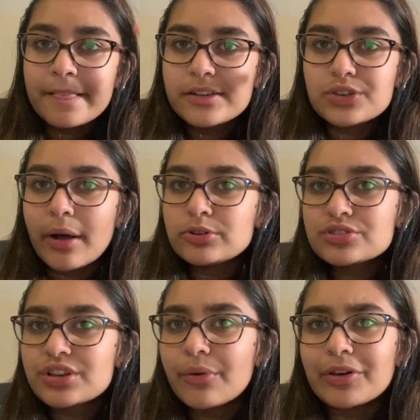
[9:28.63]
So I would
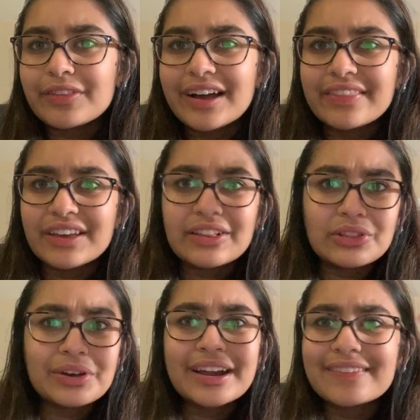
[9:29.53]
just go online, like
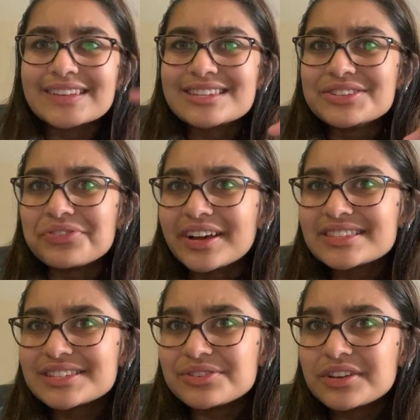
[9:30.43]
look at a list of
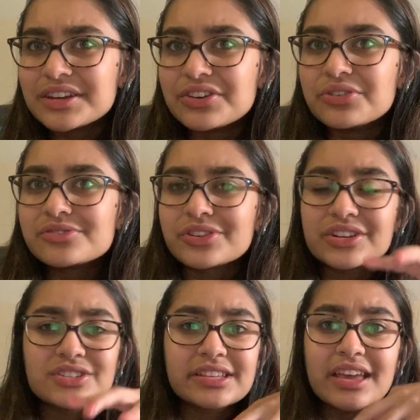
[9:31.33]
devices you can use, or like
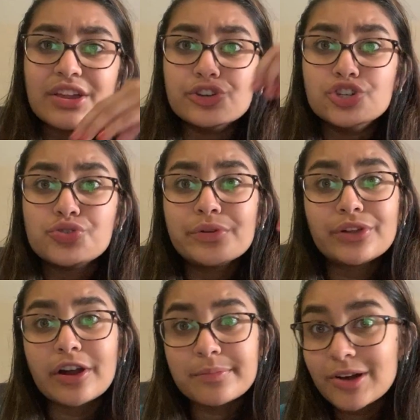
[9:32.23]
just like do a
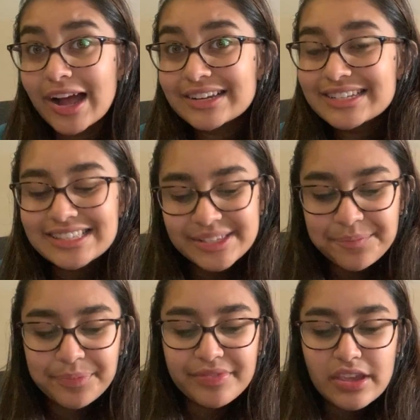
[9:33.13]
lot of practice.
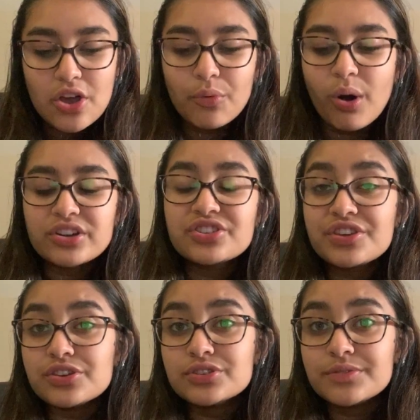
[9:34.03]
Watch the
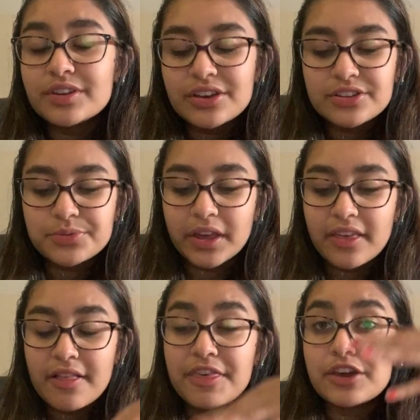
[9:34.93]
YouTube videos where like
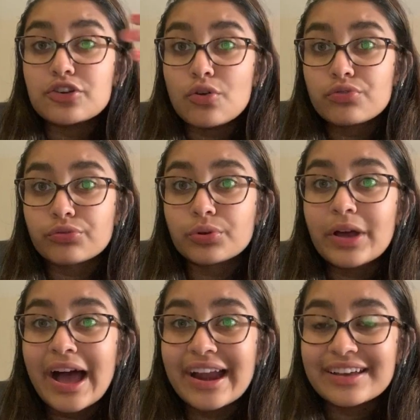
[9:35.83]
they go through
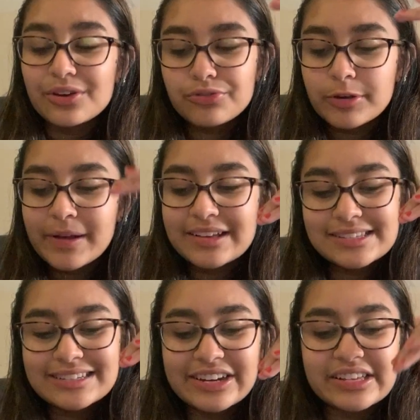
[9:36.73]
how to go through a
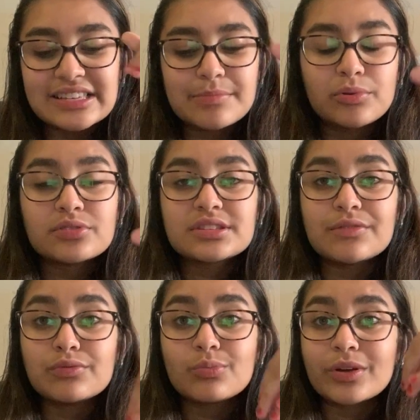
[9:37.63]
passage and examples
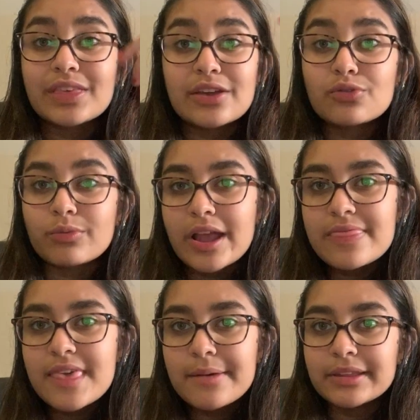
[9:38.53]
where they
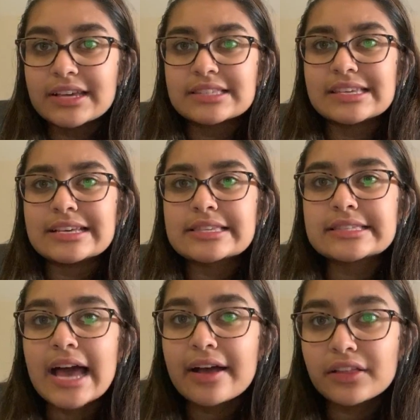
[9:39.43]
grade them and like see
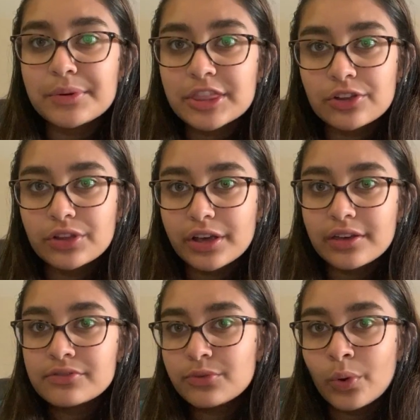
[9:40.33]
exactly what they're
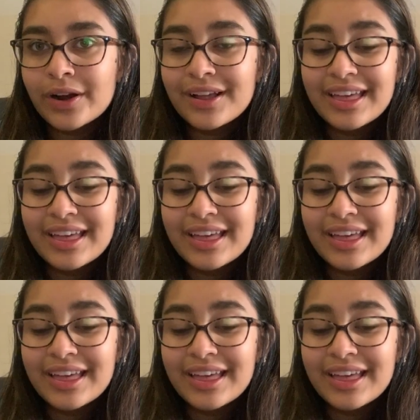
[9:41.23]
looking for.